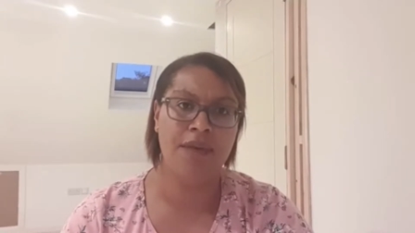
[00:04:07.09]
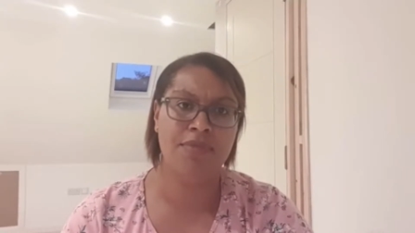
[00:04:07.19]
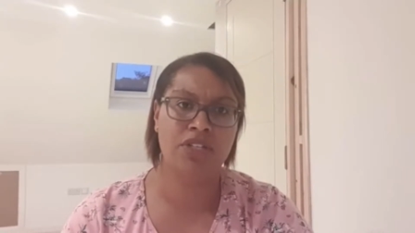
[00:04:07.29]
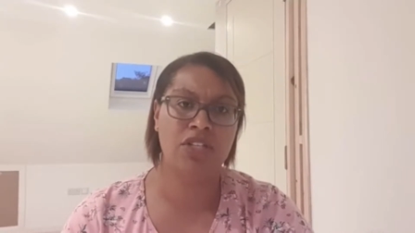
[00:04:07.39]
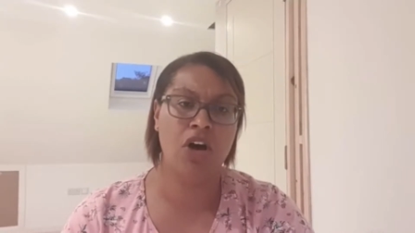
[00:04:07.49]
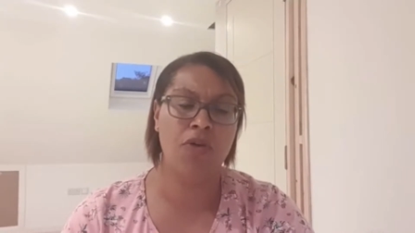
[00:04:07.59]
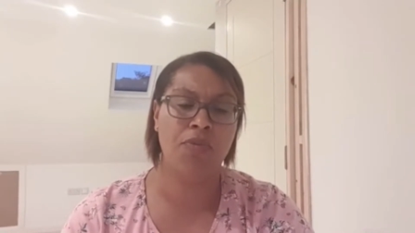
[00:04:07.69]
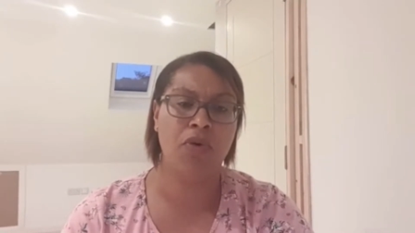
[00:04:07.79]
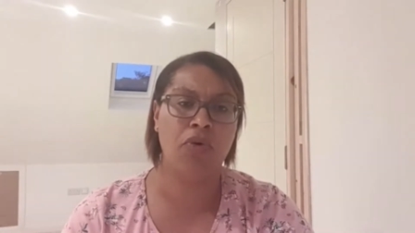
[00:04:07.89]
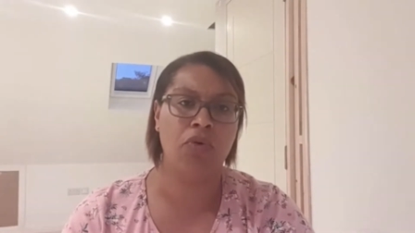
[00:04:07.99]
The
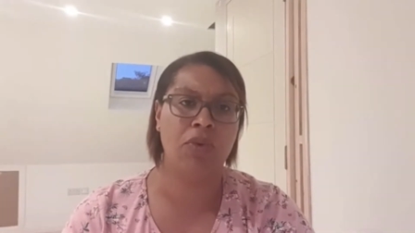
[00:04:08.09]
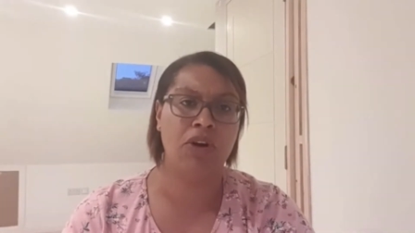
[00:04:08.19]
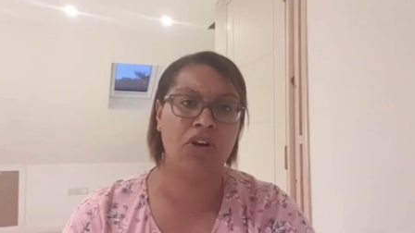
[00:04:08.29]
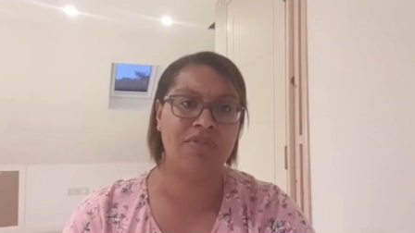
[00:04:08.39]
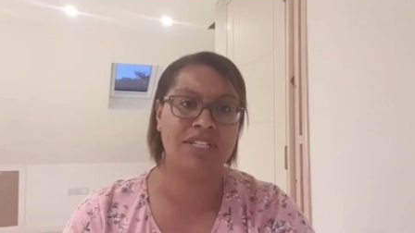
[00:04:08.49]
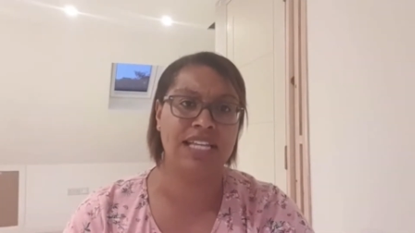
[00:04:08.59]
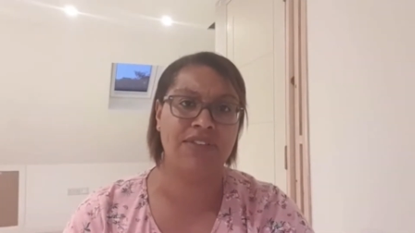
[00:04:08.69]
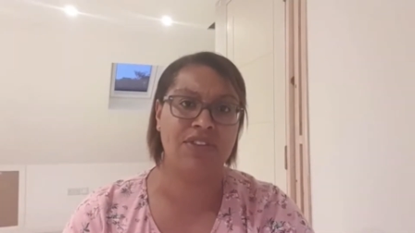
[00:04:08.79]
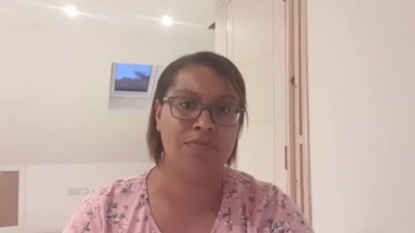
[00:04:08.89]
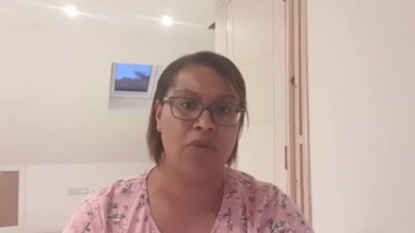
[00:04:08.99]
sample, when I
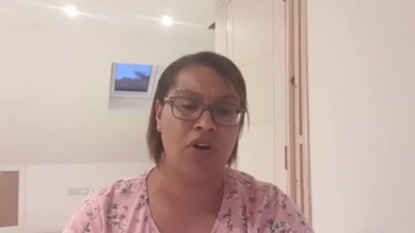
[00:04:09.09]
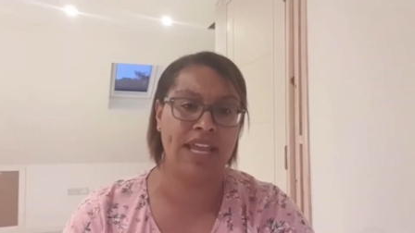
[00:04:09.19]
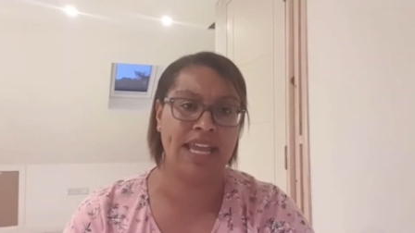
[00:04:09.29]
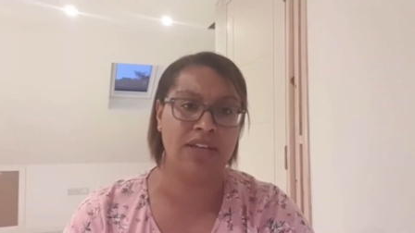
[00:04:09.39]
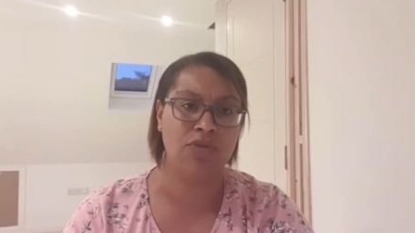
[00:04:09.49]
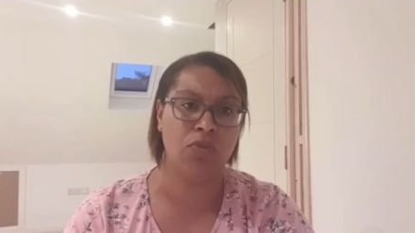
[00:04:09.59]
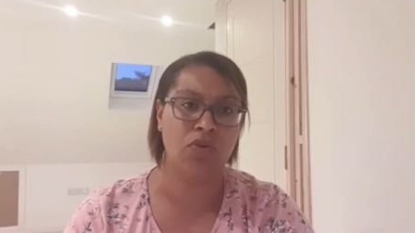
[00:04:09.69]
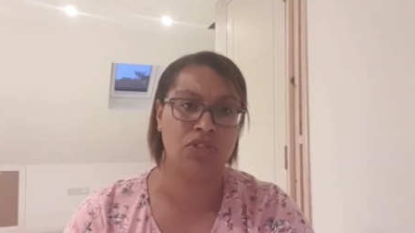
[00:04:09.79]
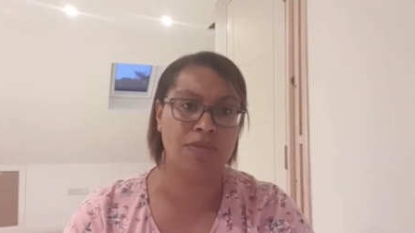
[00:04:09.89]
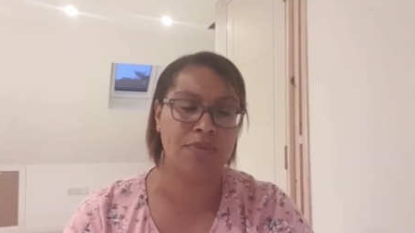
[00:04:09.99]
received it my end,
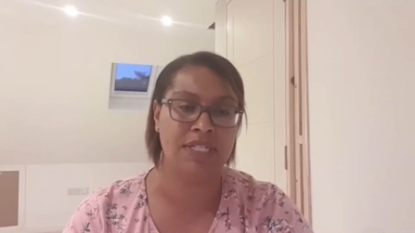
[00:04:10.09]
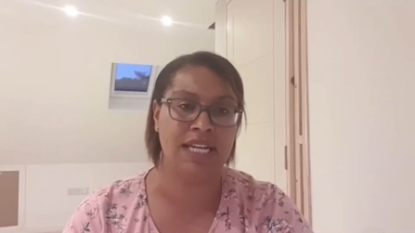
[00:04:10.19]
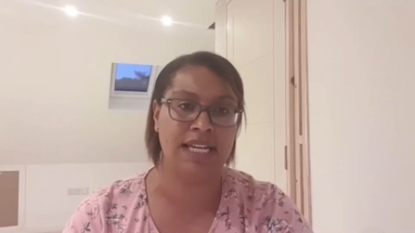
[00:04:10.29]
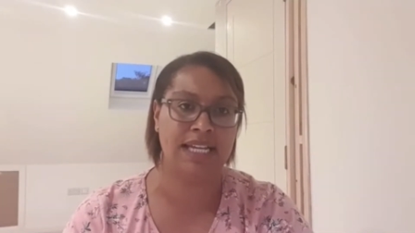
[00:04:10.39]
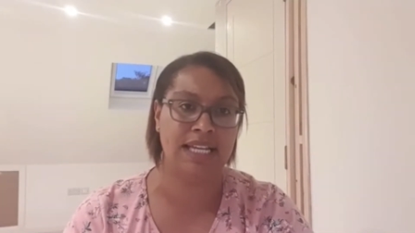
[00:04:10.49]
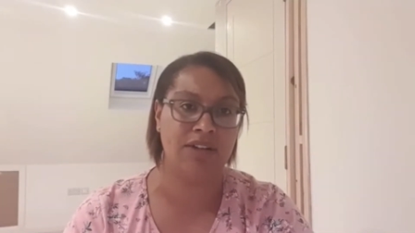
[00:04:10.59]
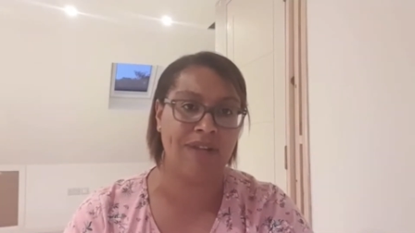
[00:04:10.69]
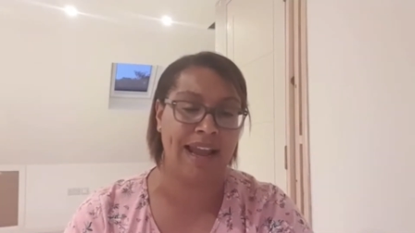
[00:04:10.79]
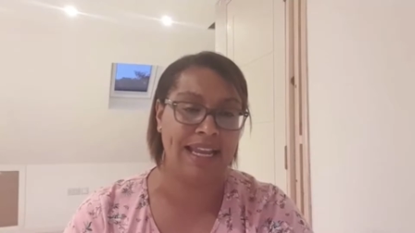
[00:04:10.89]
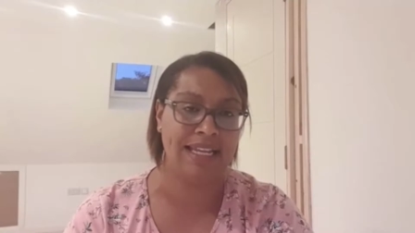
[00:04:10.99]
wasn't particularly
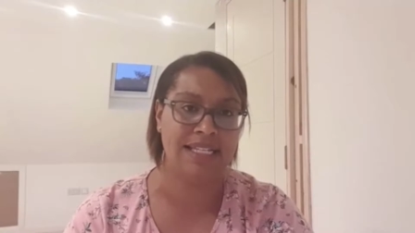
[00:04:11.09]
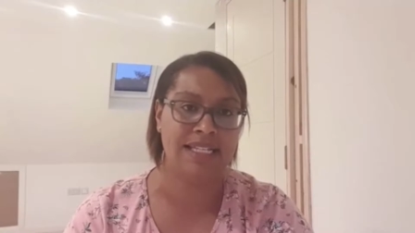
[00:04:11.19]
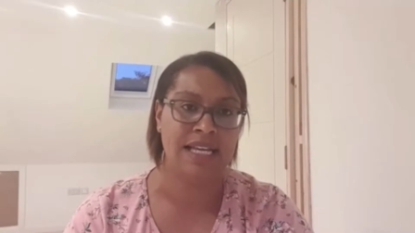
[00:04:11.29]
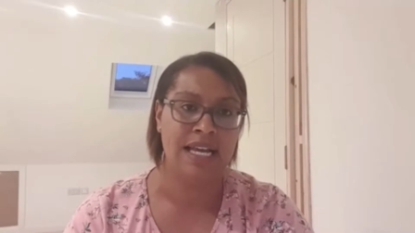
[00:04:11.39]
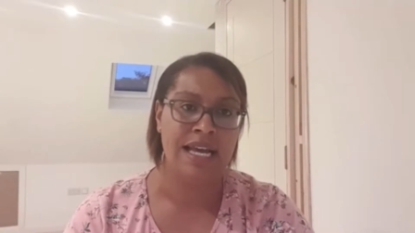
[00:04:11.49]
great,